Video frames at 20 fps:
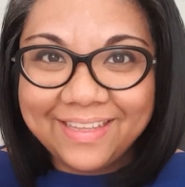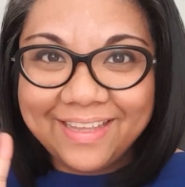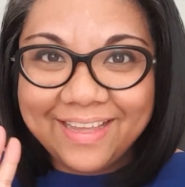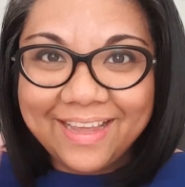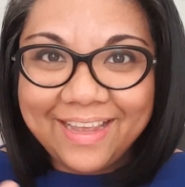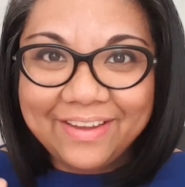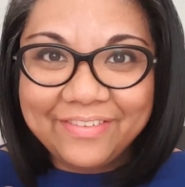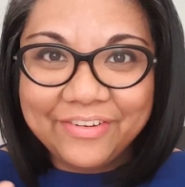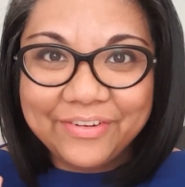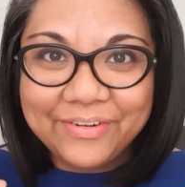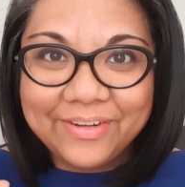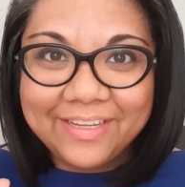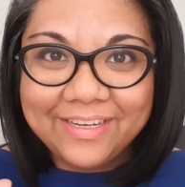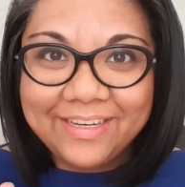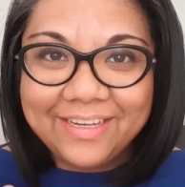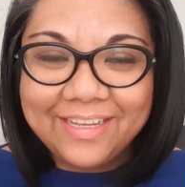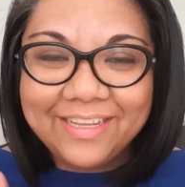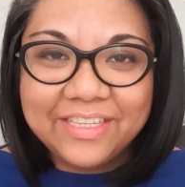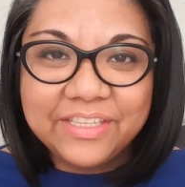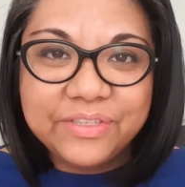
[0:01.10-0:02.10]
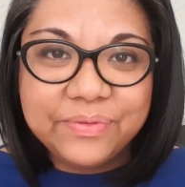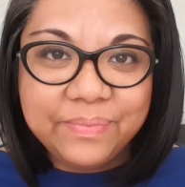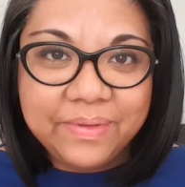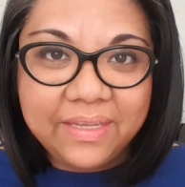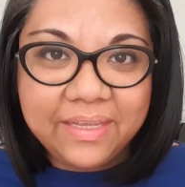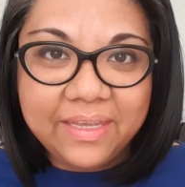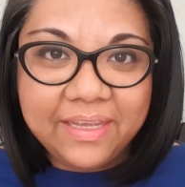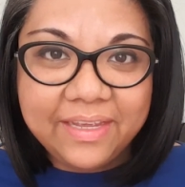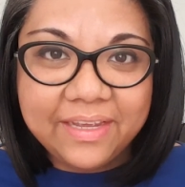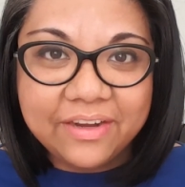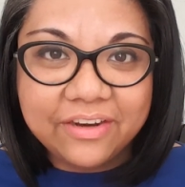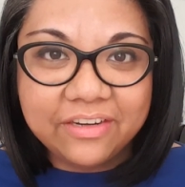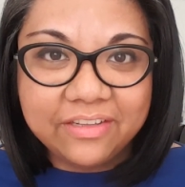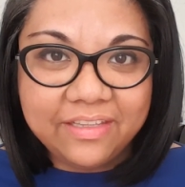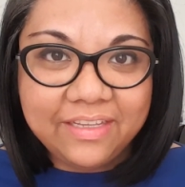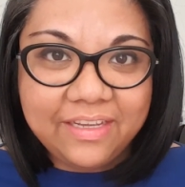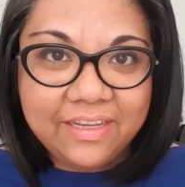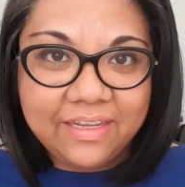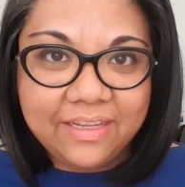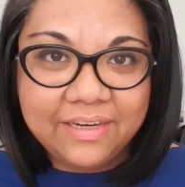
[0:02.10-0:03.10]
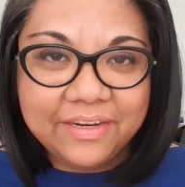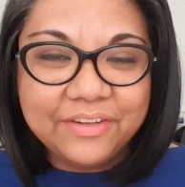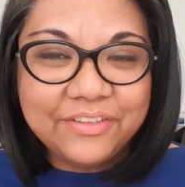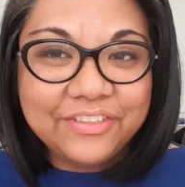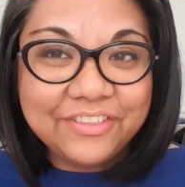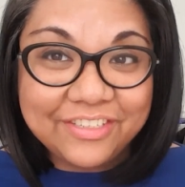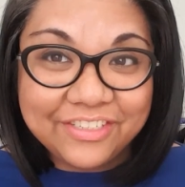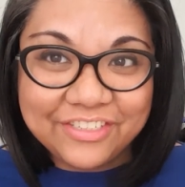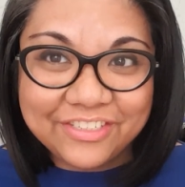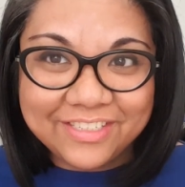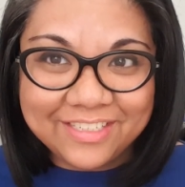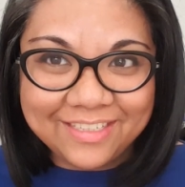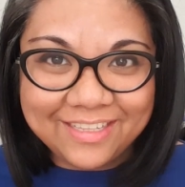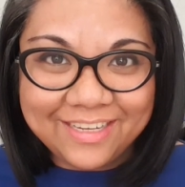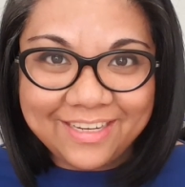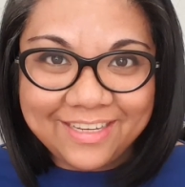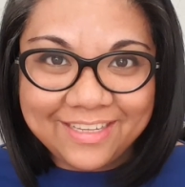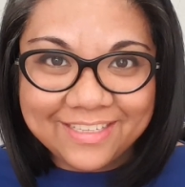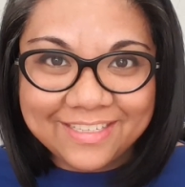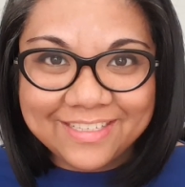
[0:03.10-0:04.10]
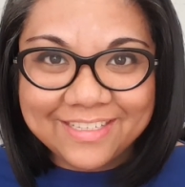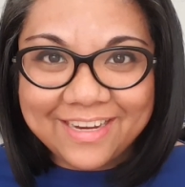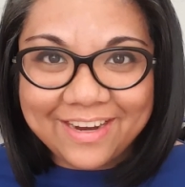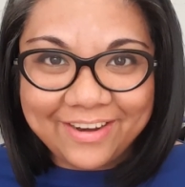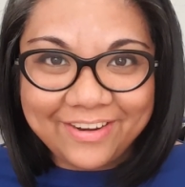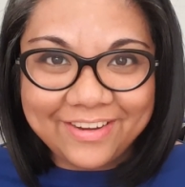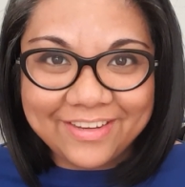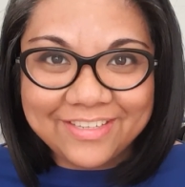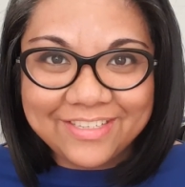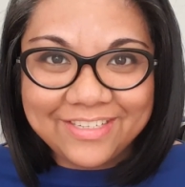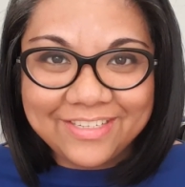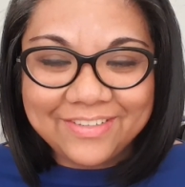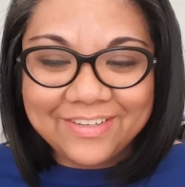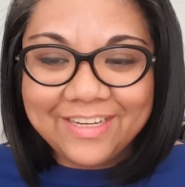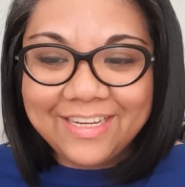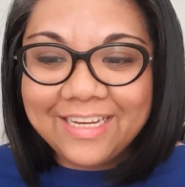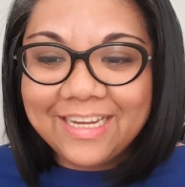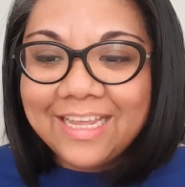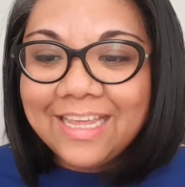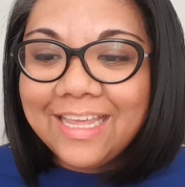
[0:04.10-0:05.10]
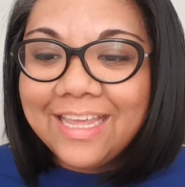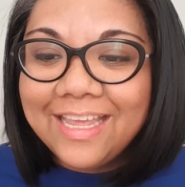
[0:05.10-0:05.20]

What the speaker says: Hi everyone, it's me, Arlene, Delicious Delights. How are you guys doing?